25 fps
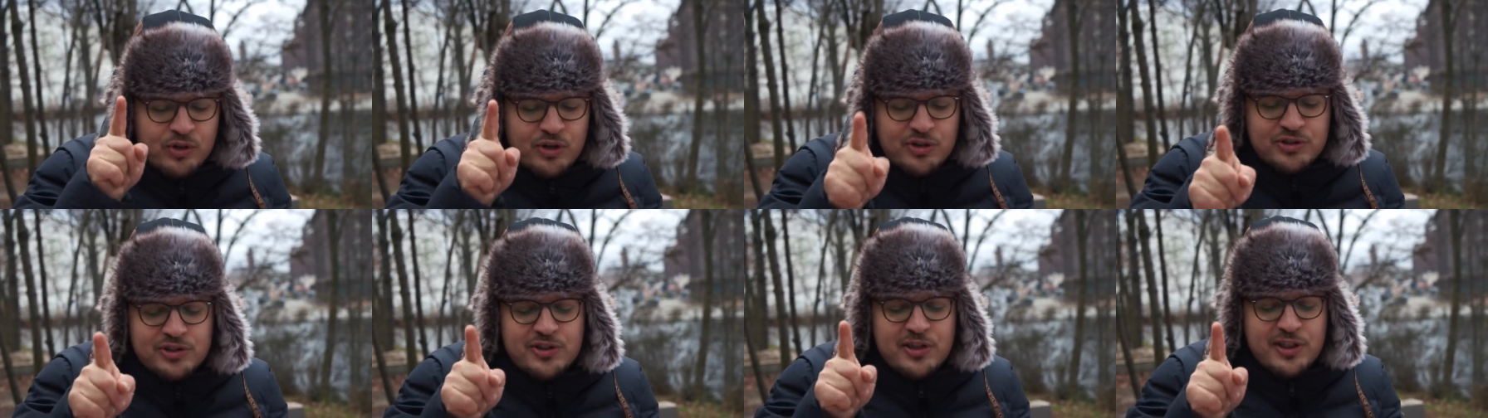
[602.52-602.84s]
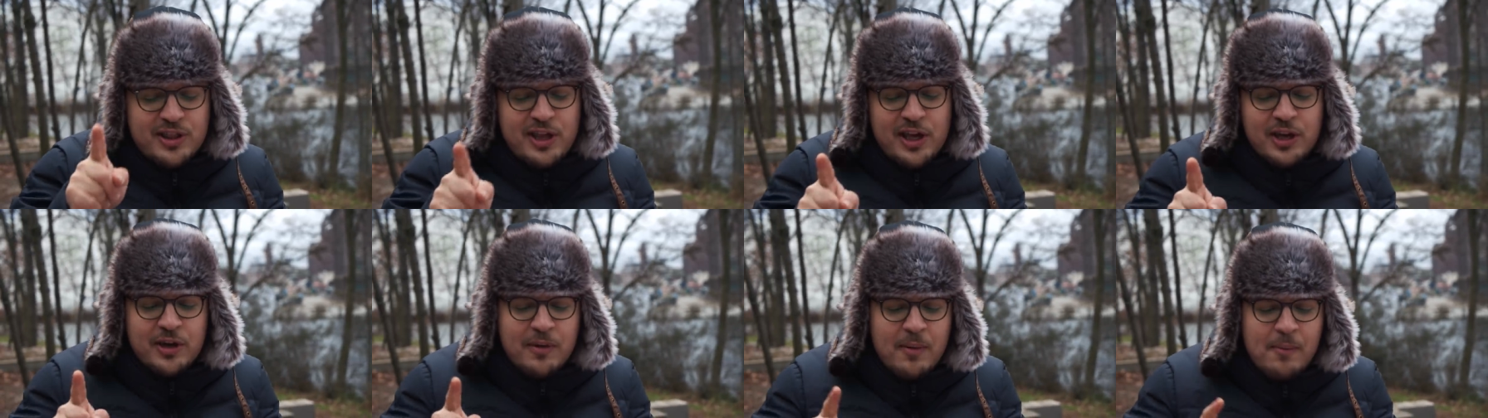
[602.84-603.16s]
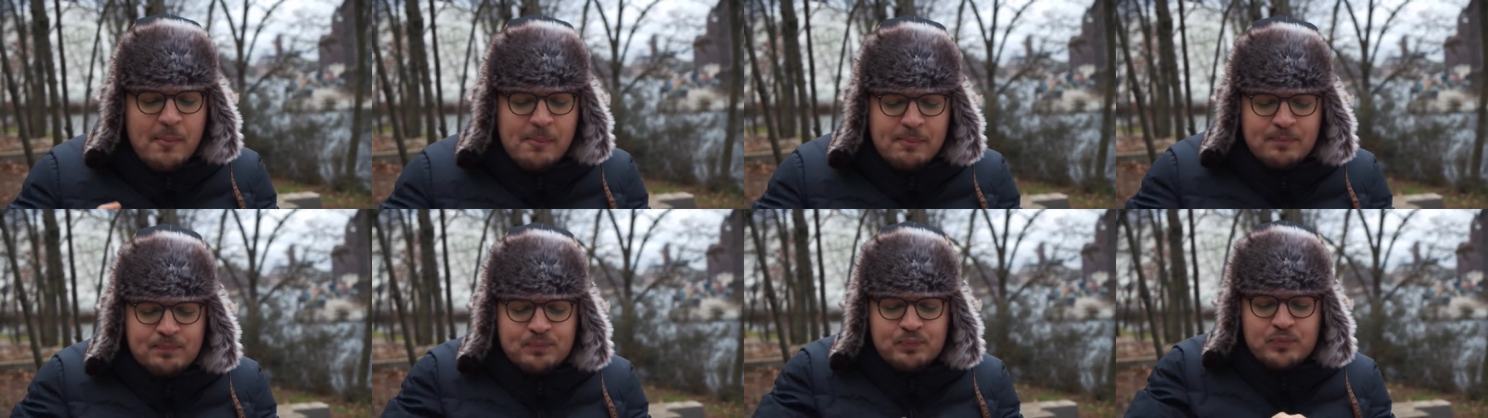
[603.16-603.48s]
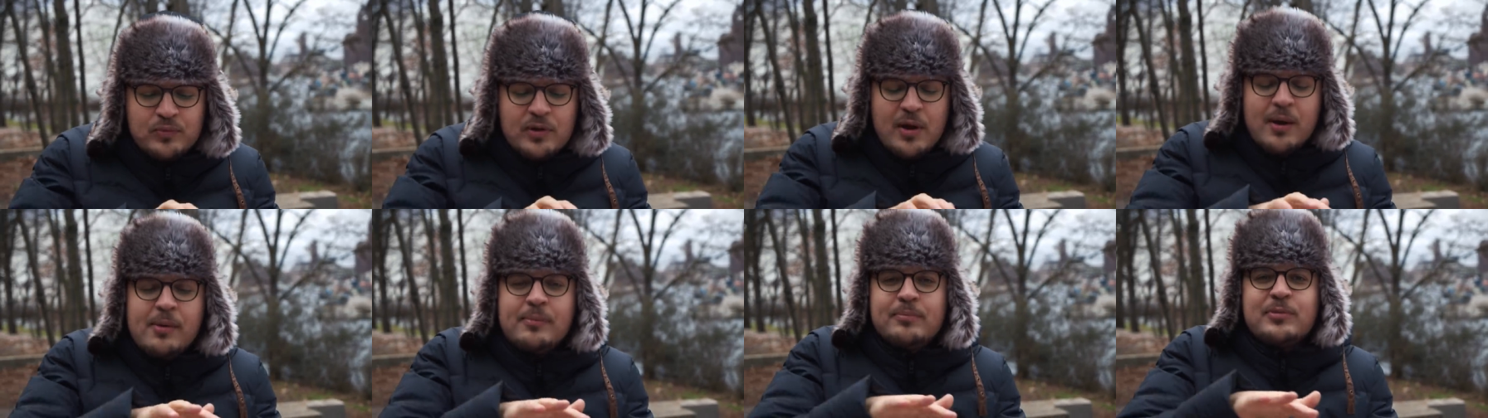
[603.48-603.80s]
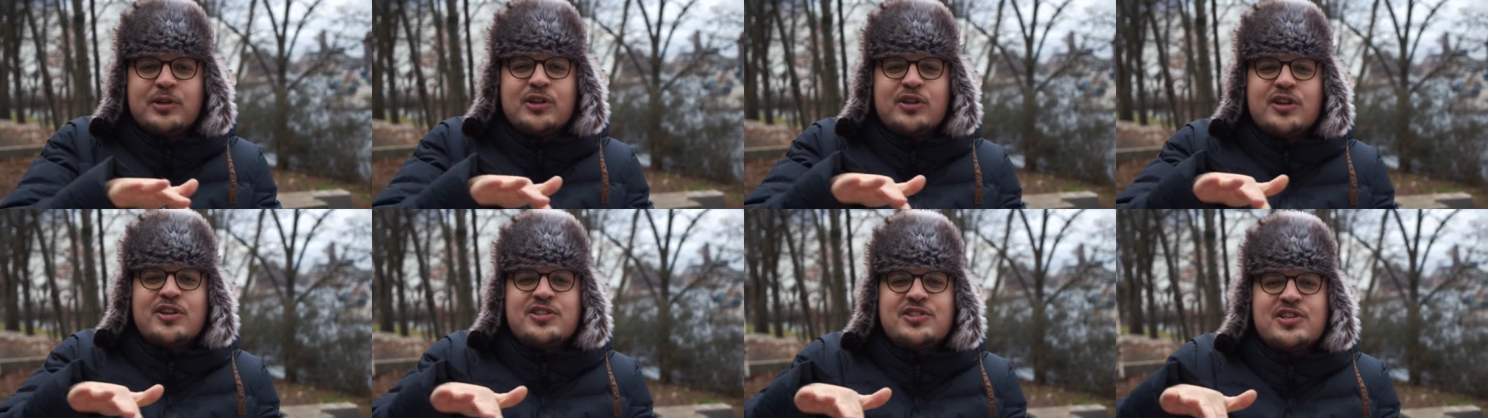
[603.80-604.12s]
Here's the thing,
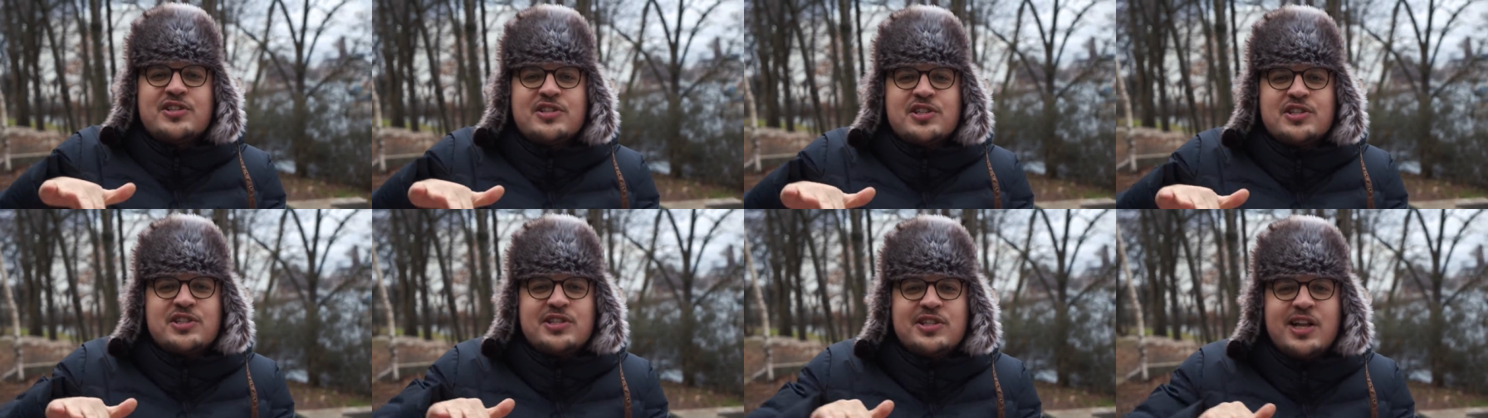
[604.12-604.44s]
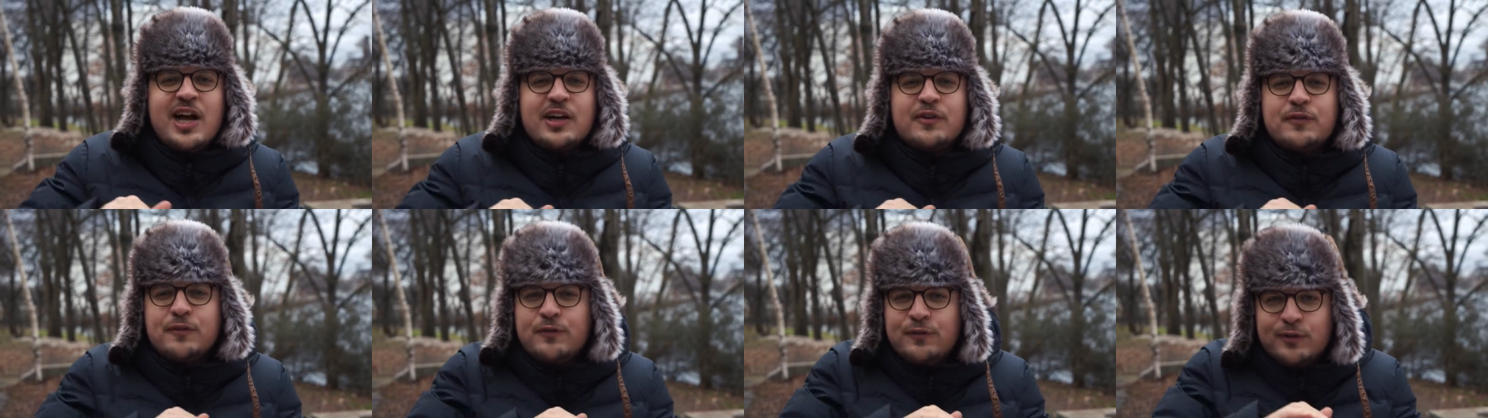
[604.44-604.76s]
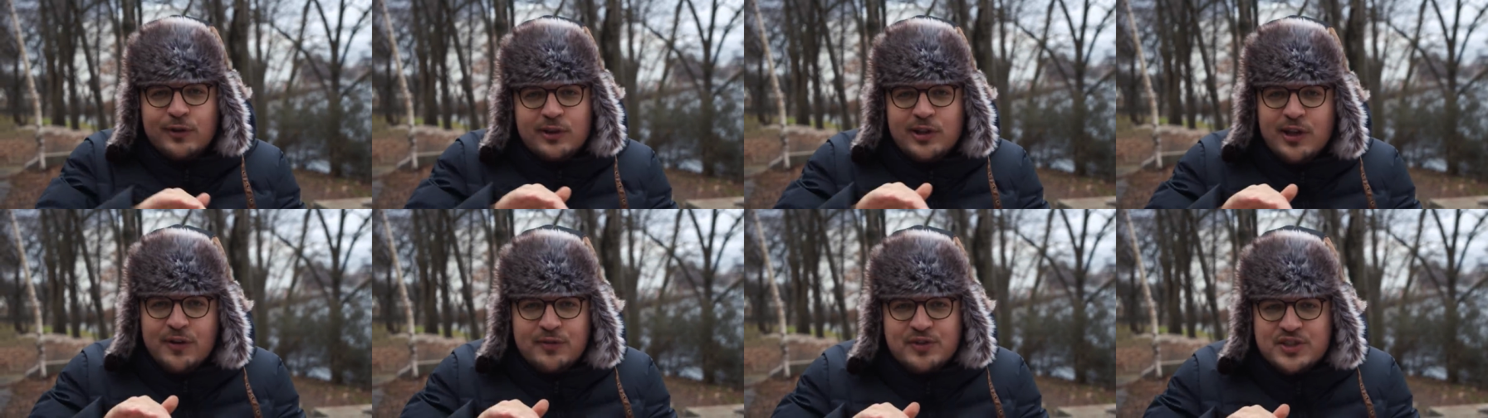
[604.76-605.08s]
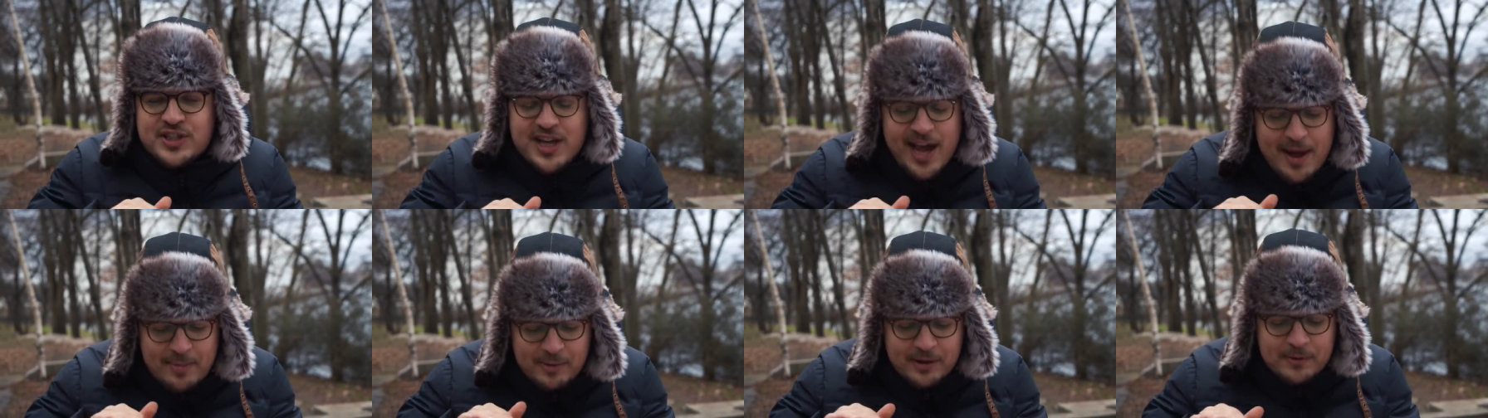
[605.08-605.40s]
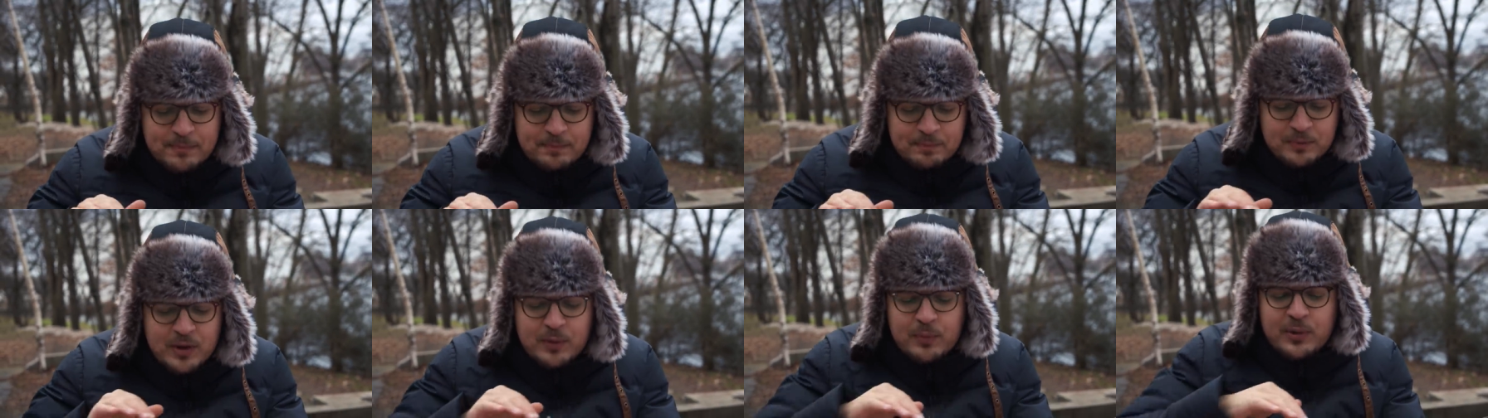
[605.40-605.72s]
because this is not full of
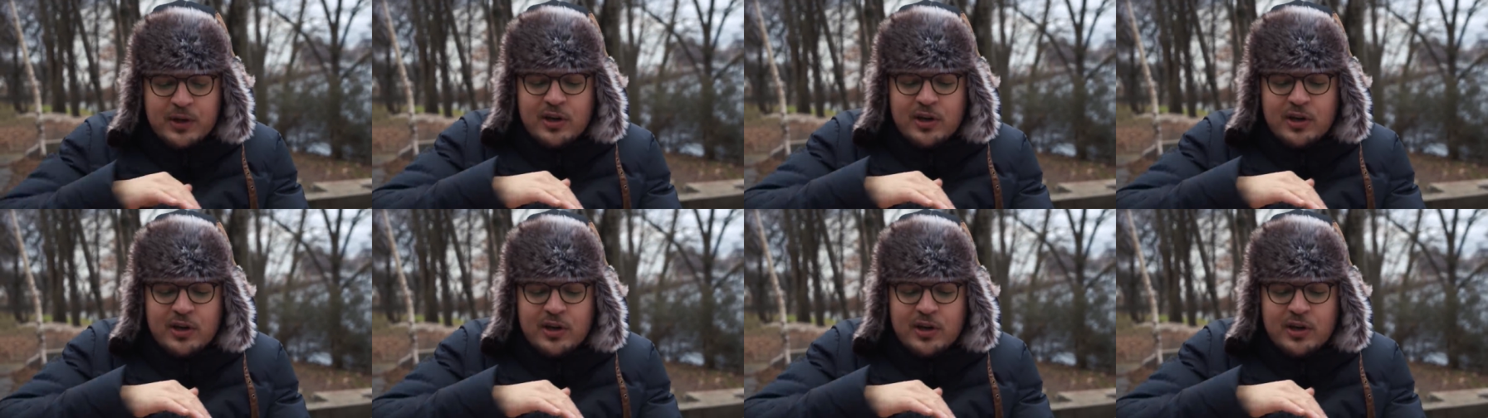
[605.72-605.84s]
salmon, but